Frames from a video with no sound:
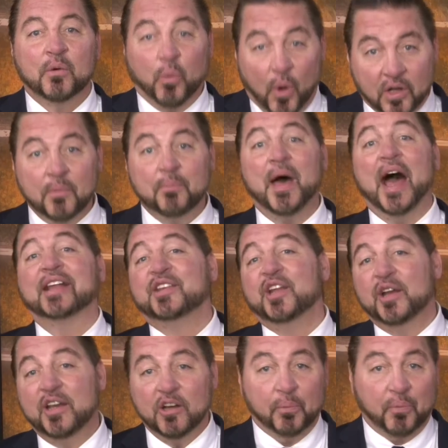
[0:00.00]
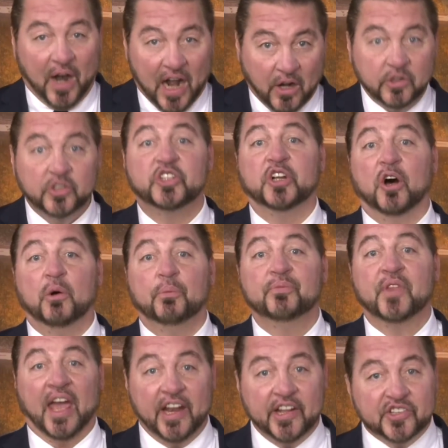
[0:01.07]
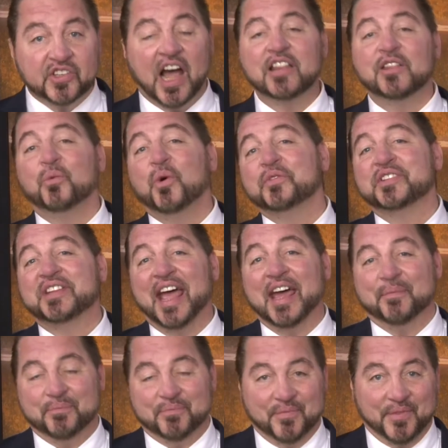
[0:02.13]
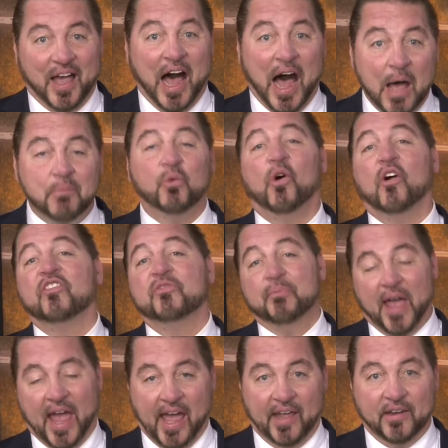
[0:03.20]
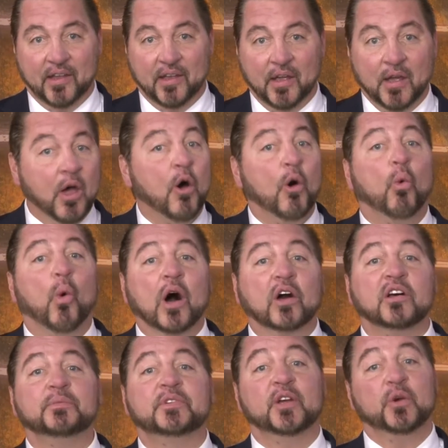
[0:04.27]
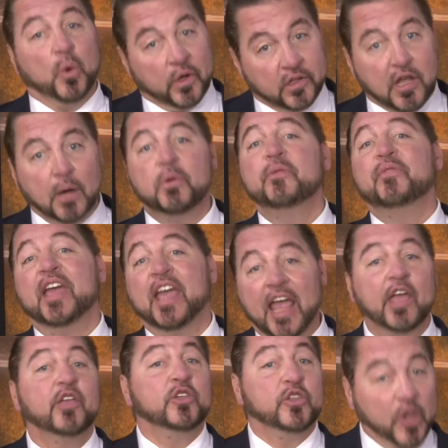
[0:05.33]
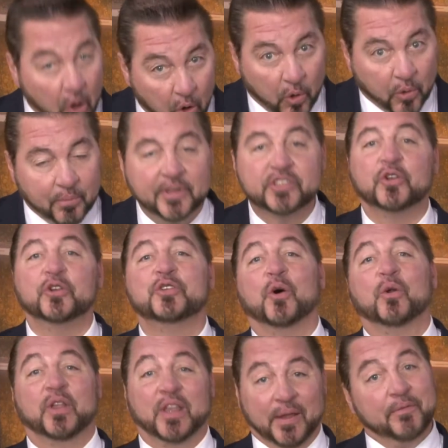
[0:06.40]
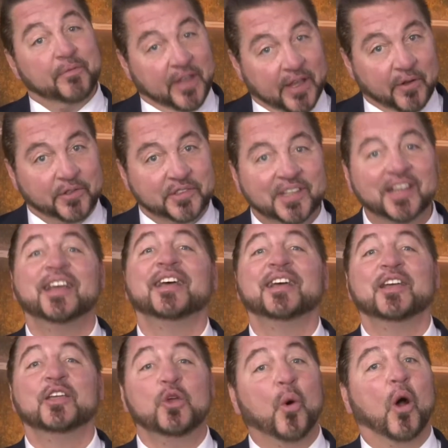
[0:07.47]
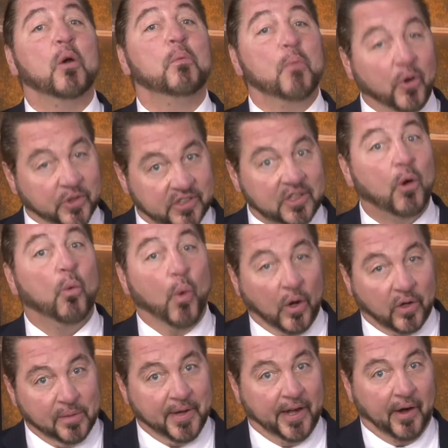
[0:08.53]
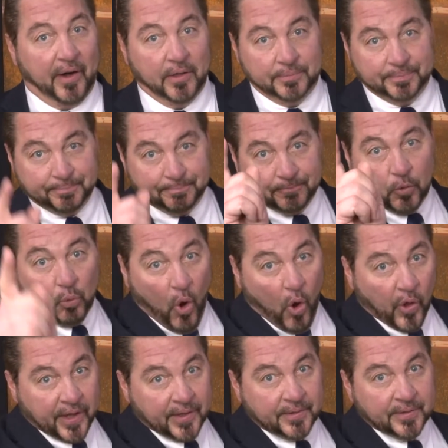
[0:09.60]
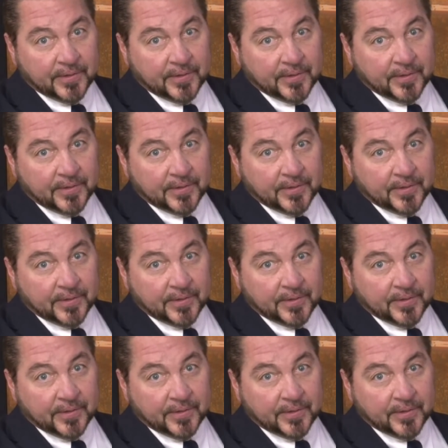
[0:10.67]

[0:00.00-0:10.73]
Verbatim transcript: Welcome back to the Neal Brown Show and Inside the Wolf's Den. I'm Wolf Man. Welcome to WVU, Mr. Tony Fields. You are most welcome here. Roll it.